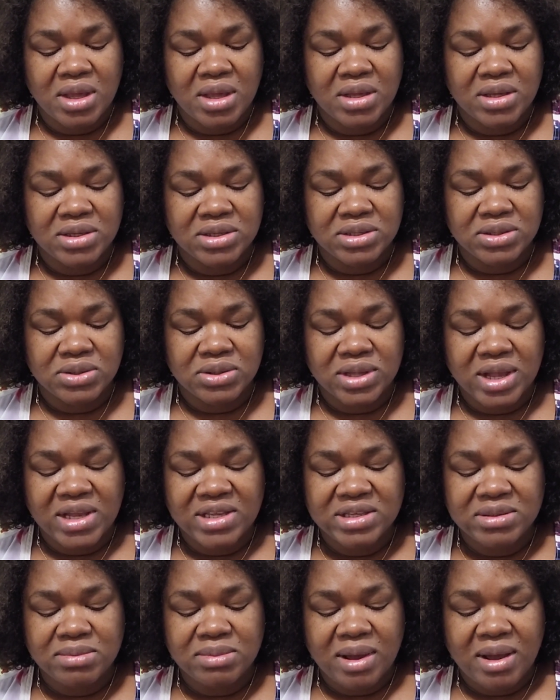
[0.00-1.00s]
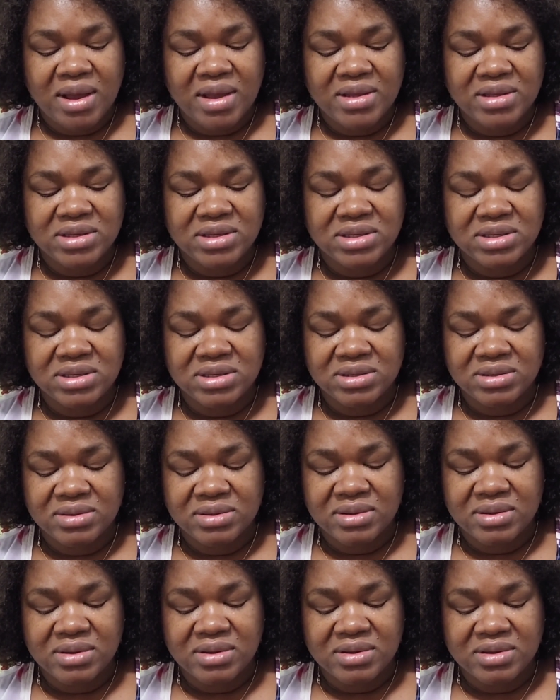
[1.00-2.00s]
So that's my
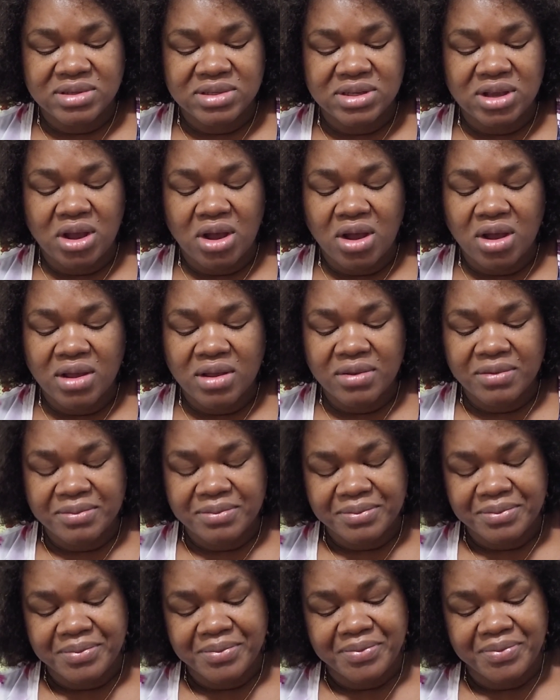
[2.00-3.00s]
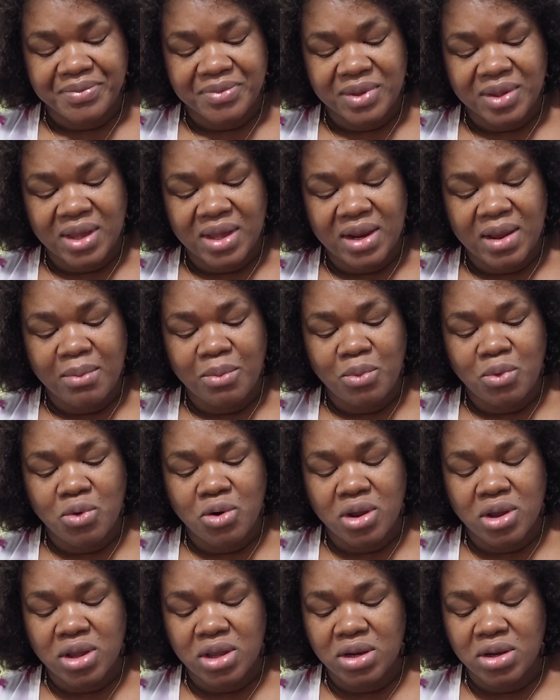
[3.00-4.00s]
sock, and I'm
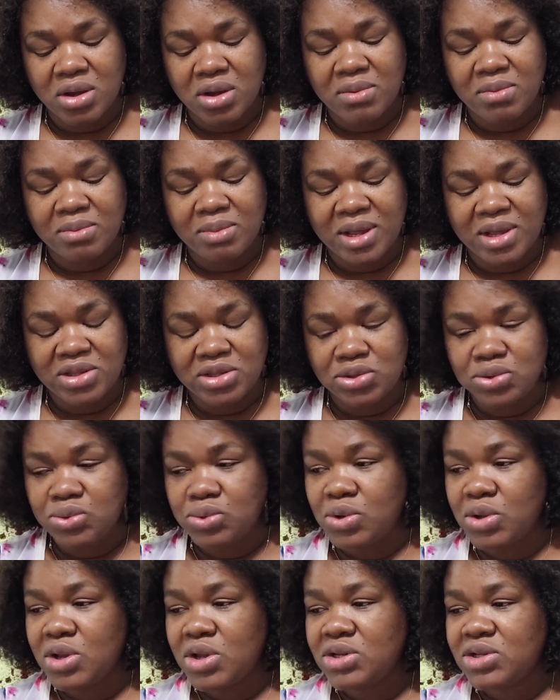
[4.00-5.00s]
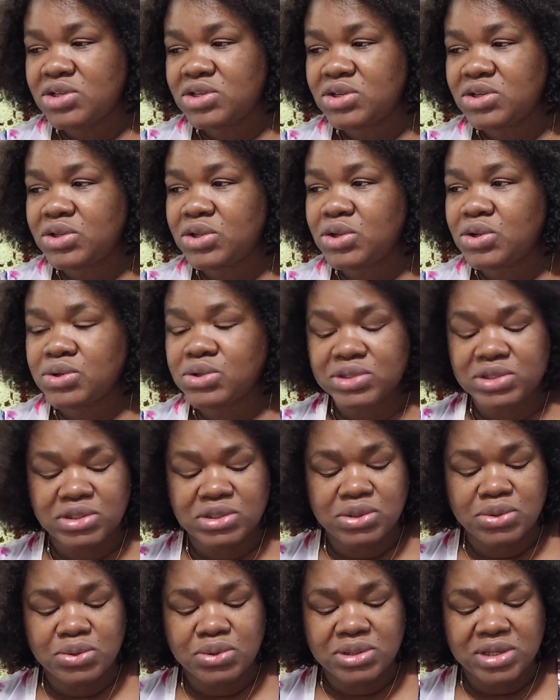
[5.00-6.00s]
working on my two. So those
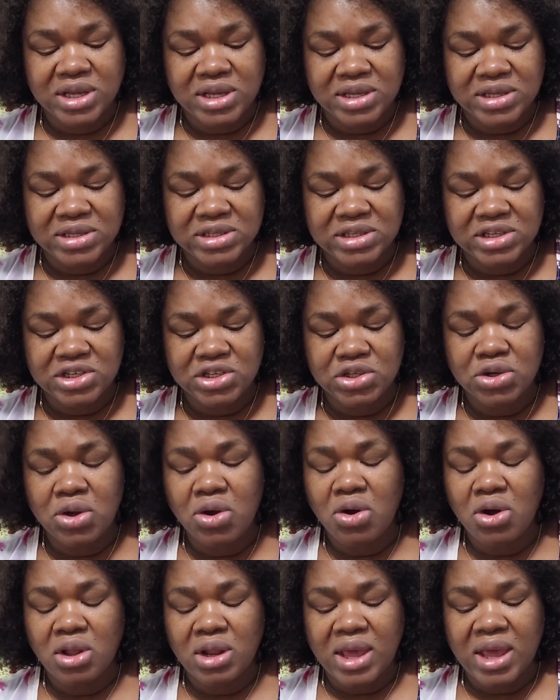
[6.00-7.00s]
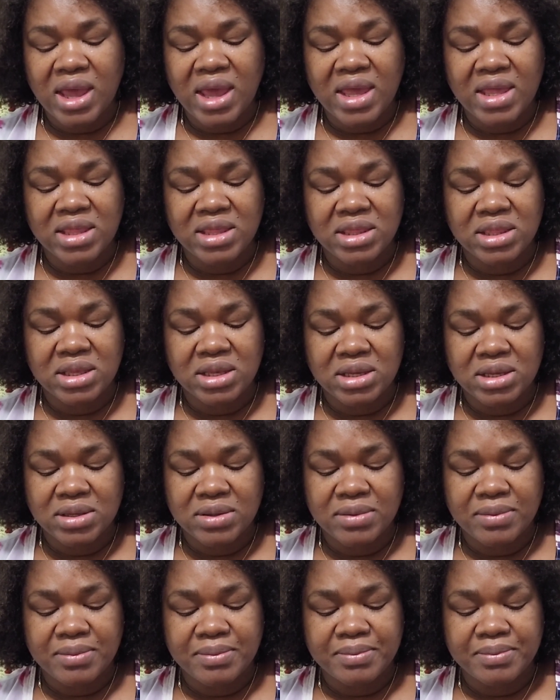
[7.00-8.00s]
two things, the shawl and the
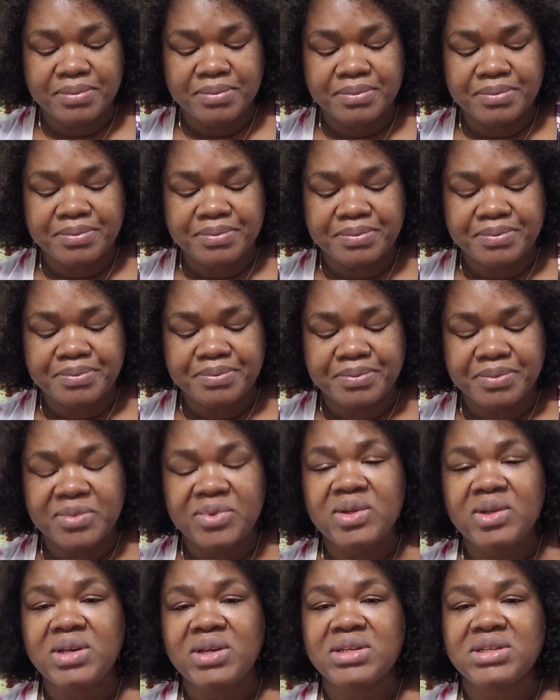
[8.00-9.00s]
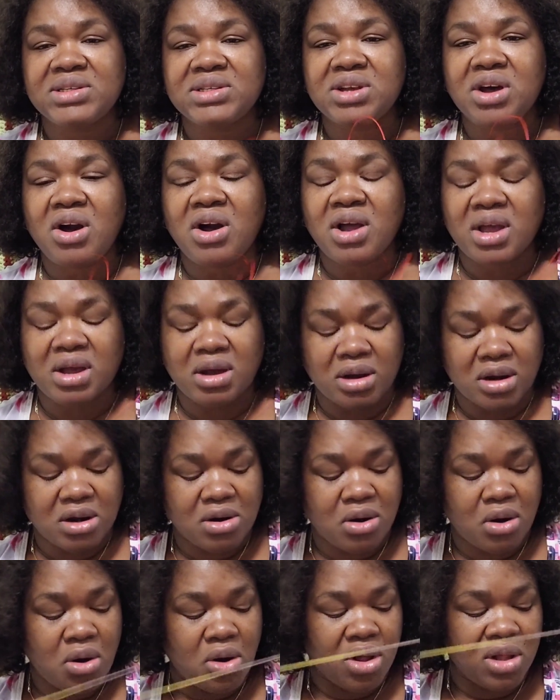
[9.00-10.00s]
sock, are
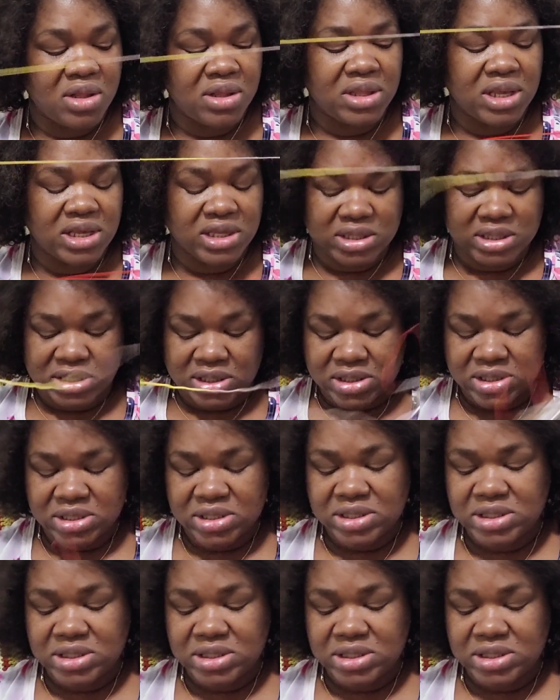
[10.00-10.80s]
all knitted.